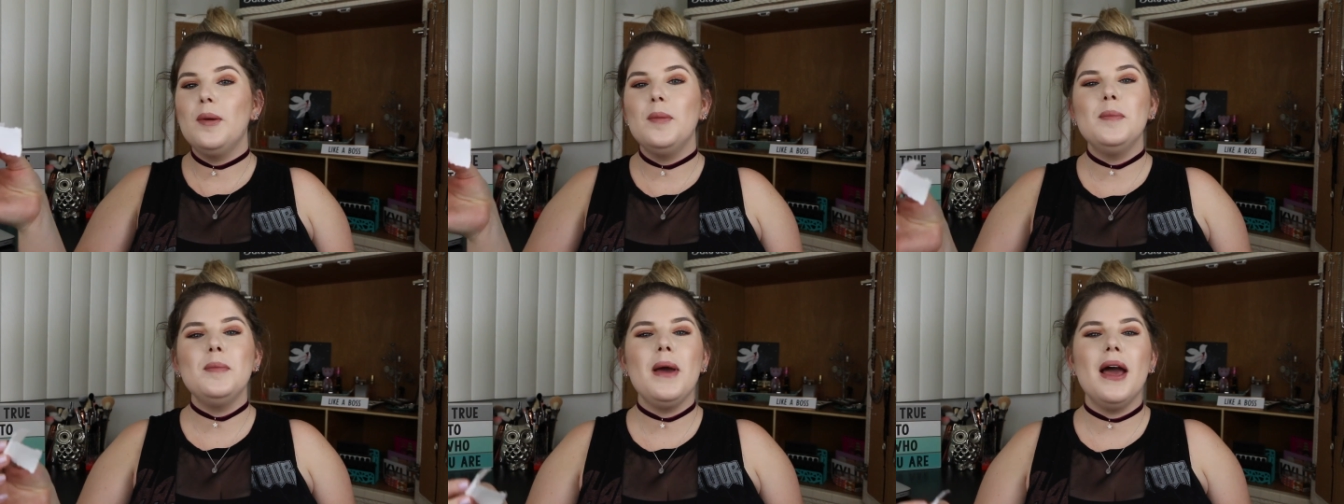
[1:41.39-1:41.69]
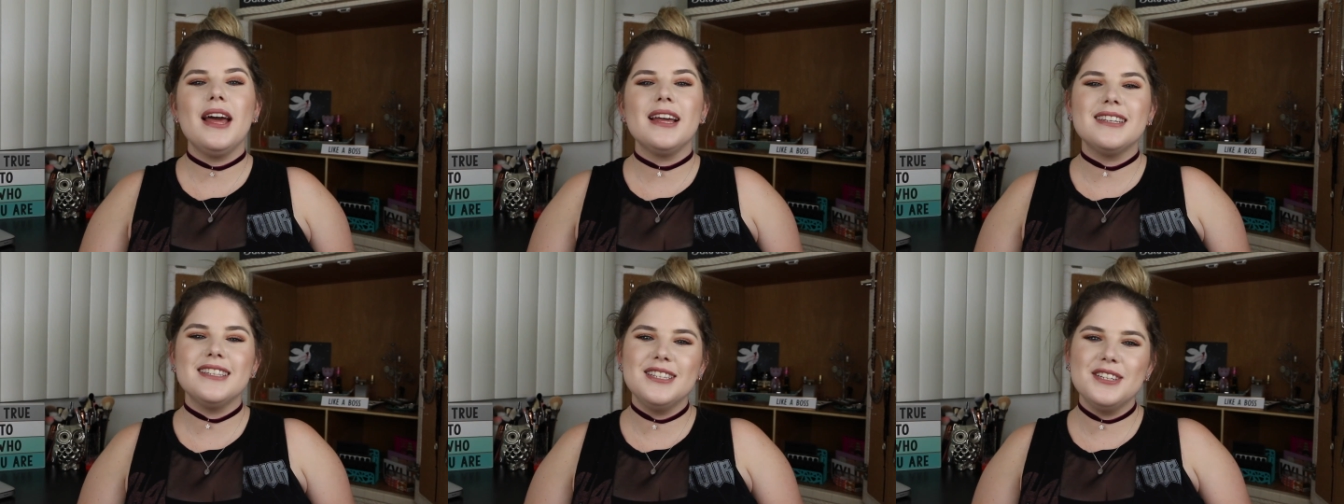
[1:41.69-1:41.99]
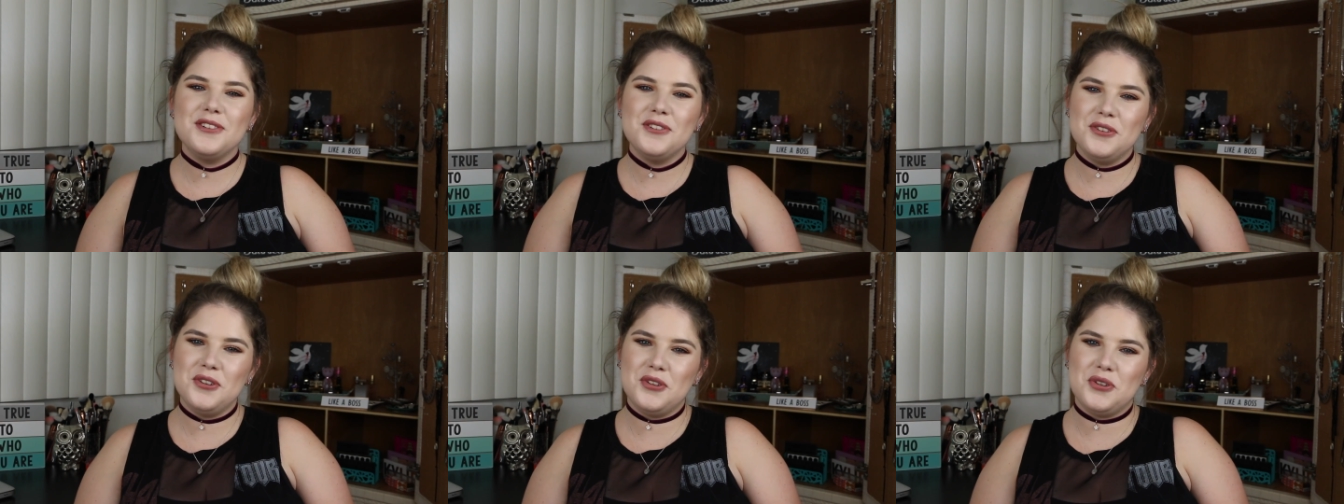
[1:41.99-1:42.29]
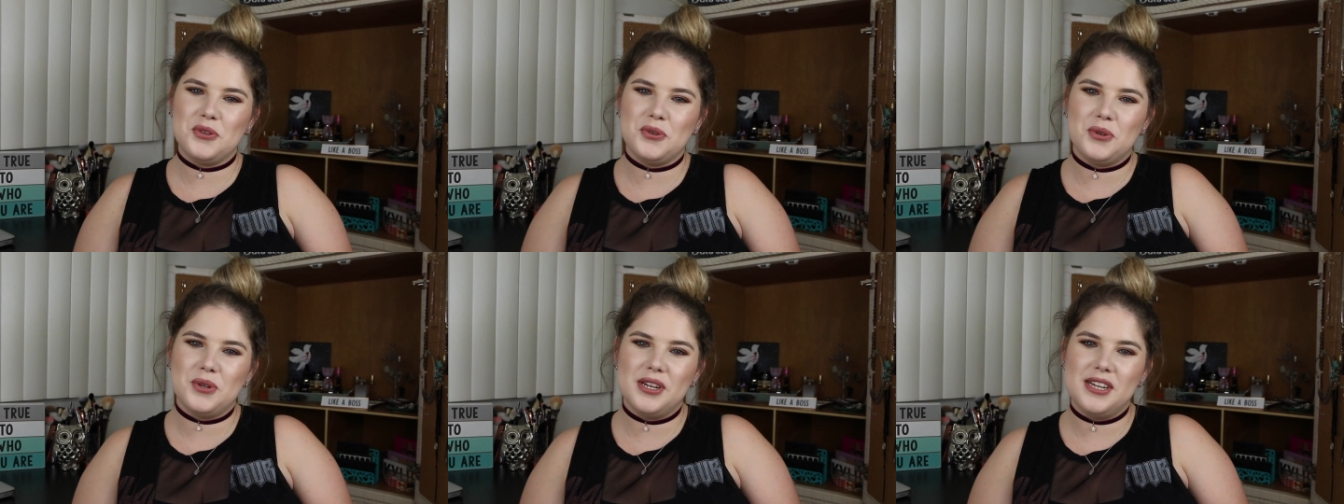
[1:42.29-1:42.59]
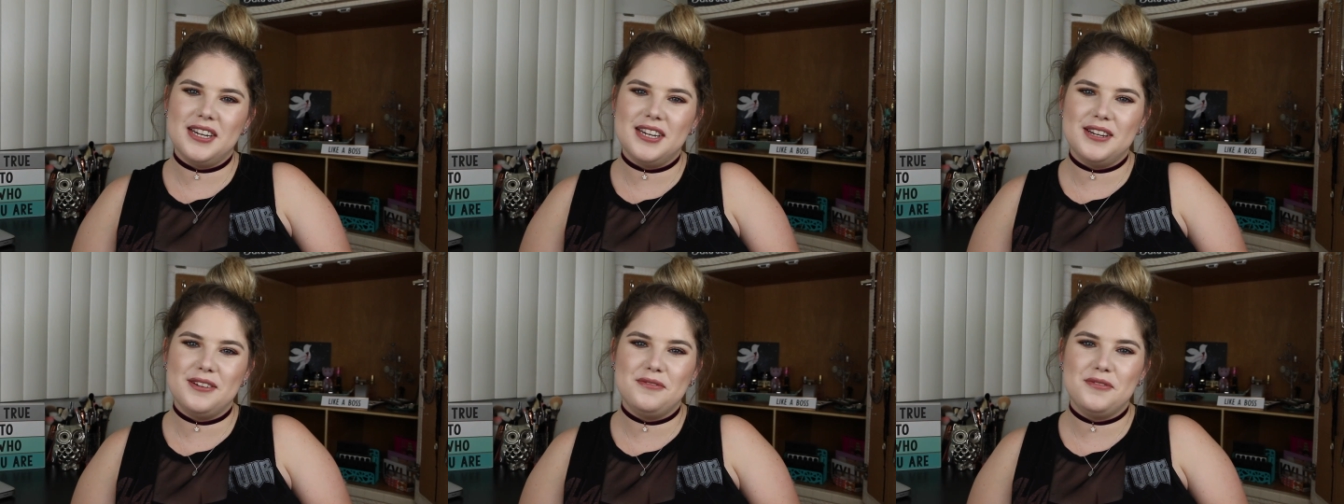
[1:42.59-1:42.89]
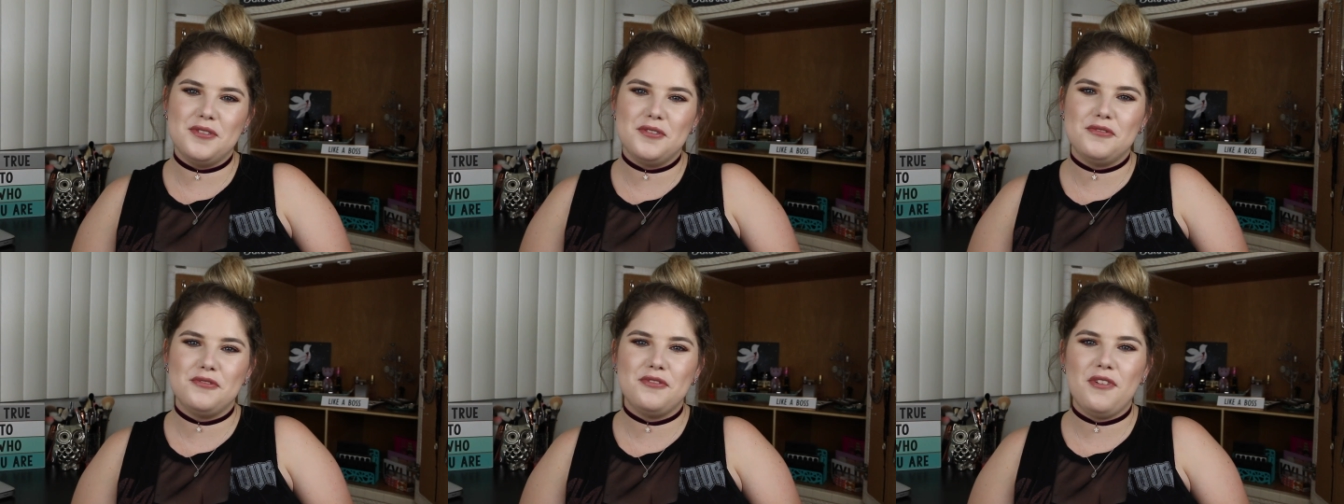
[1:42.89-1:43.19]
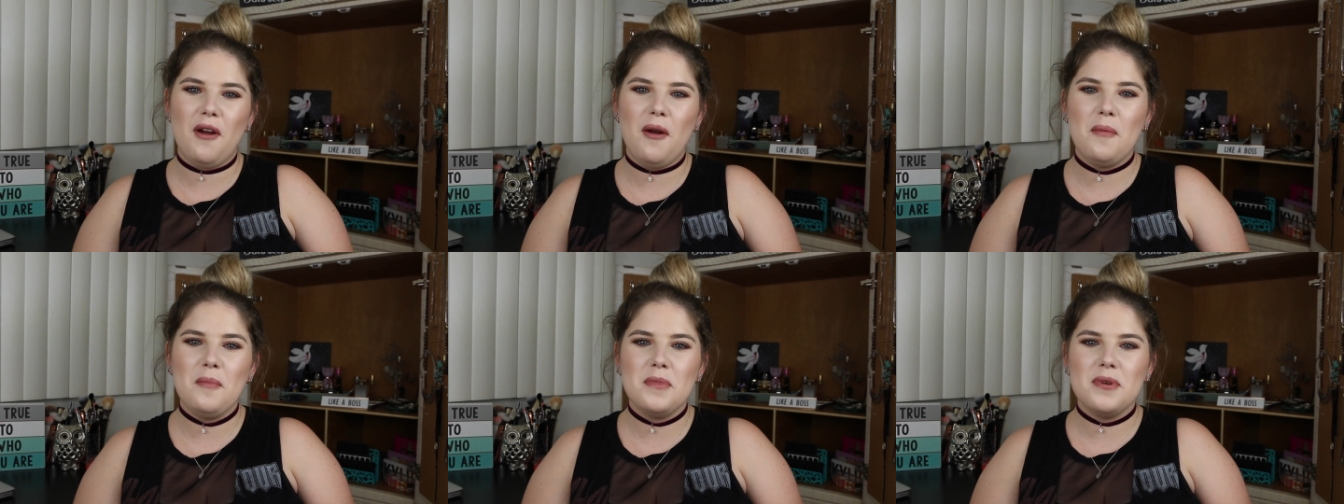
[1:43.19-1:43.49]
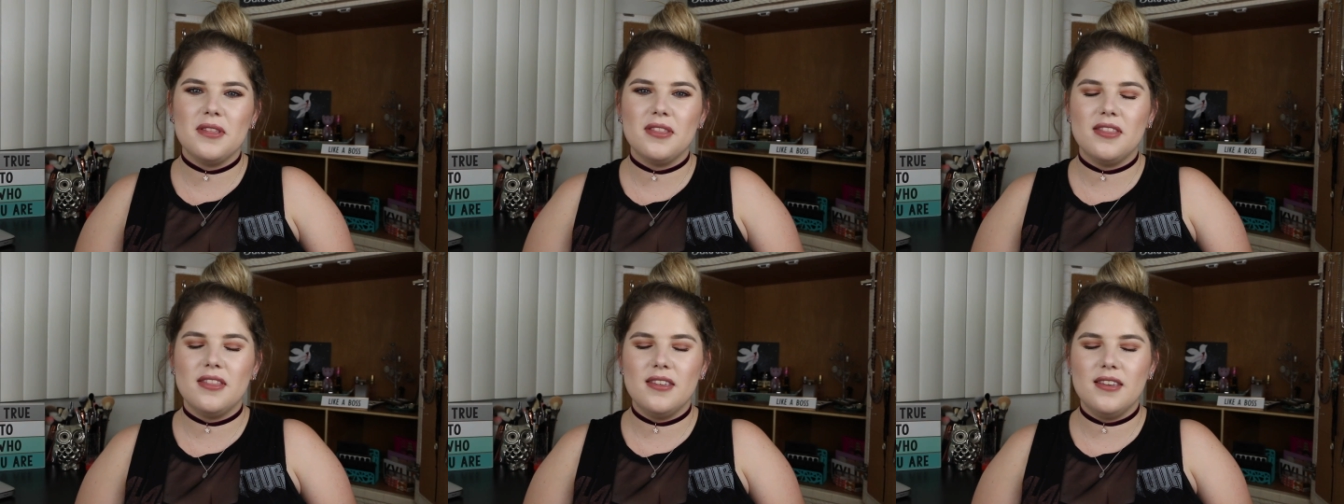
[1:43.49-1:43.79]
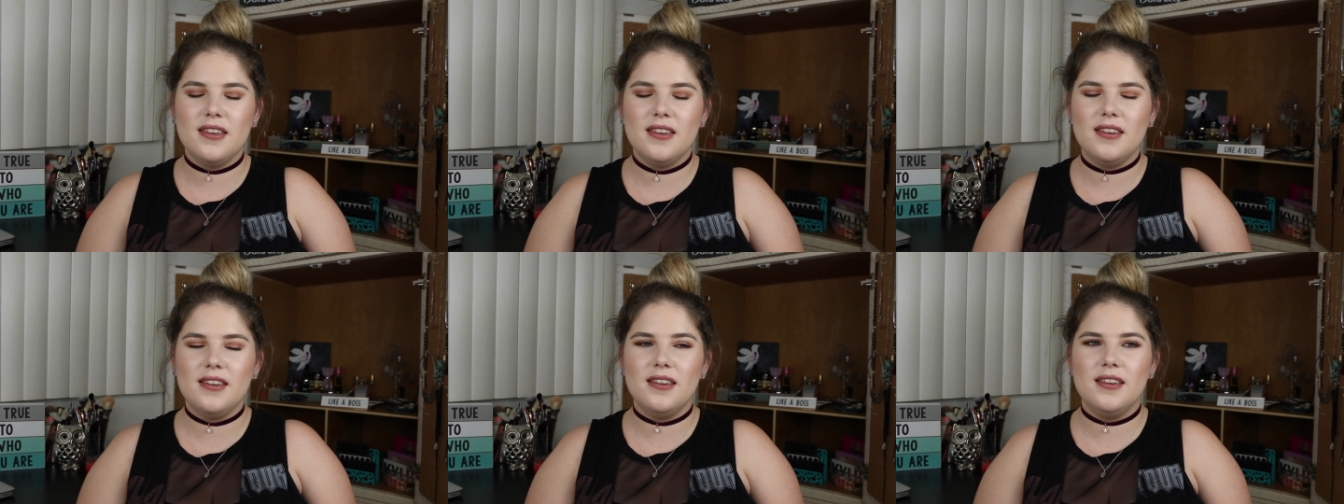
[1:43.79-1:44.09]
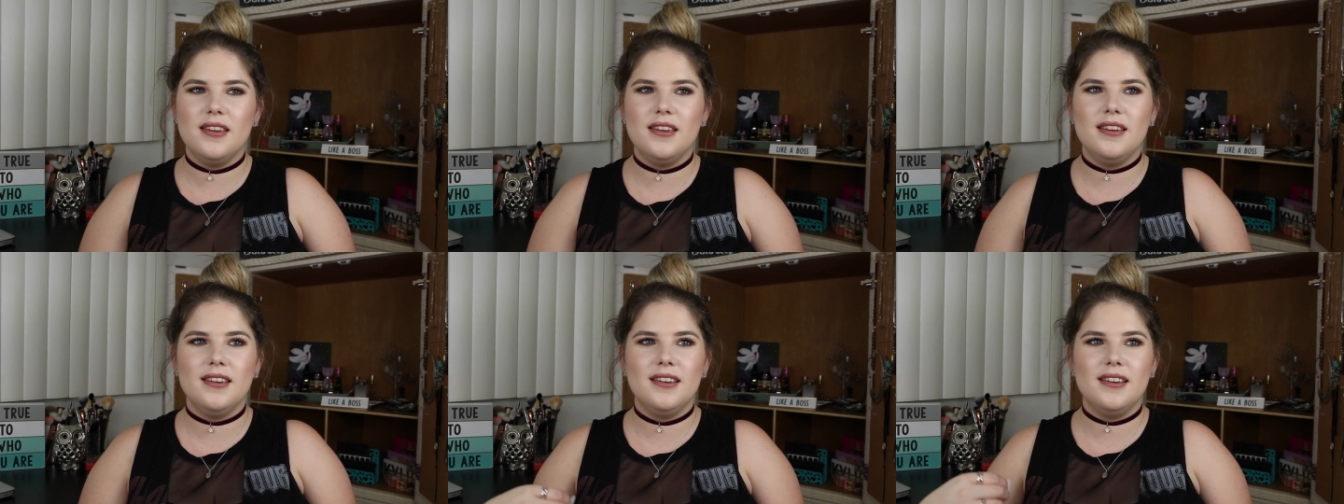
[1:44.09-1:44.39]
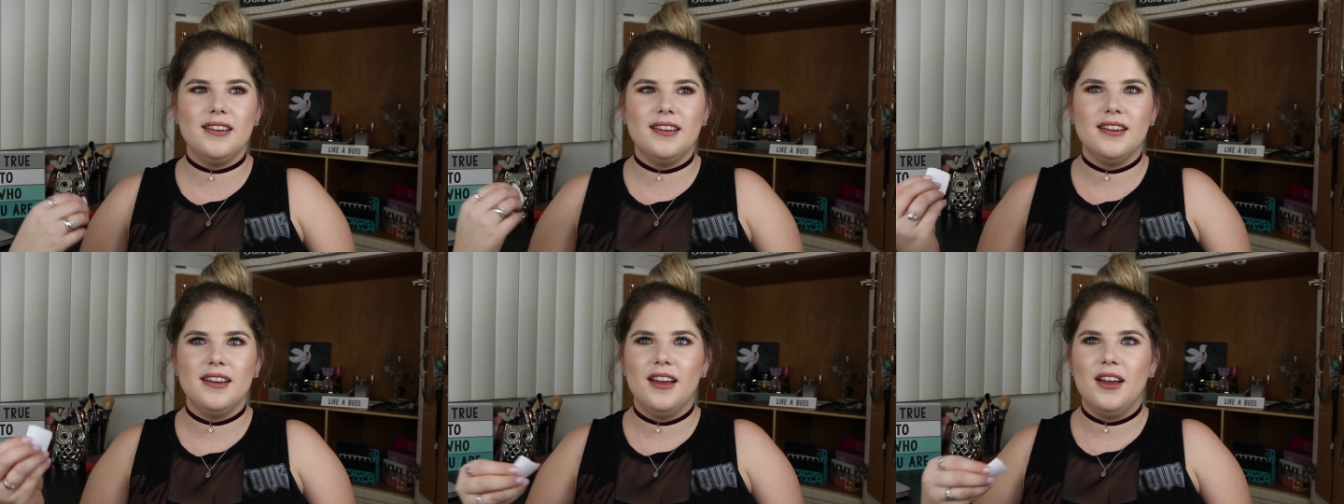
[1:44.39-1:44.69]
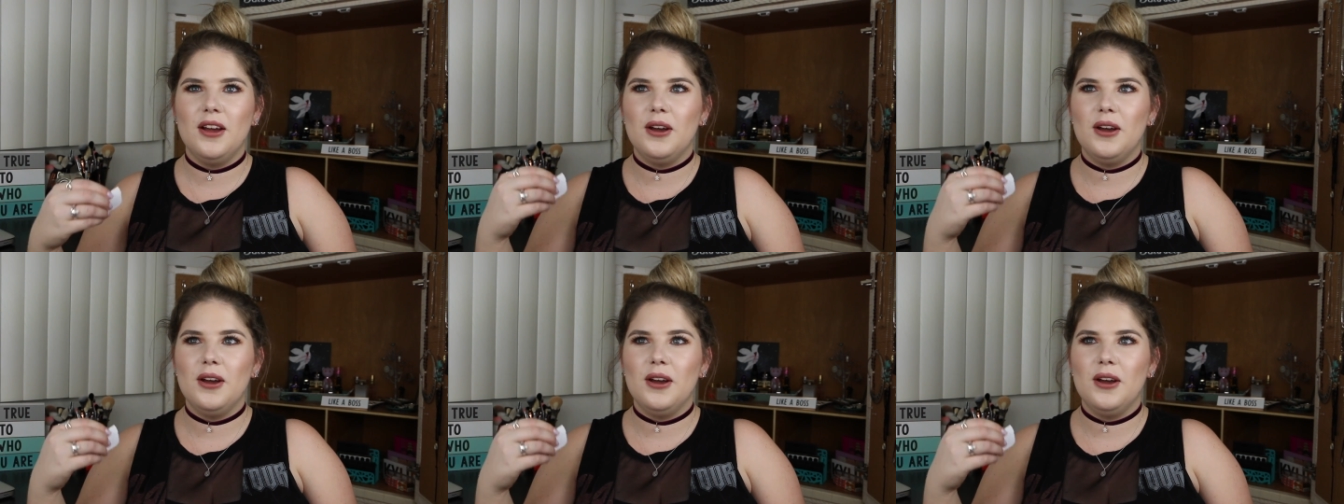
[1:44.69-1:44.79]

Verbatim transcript: Maxon Schreave from the,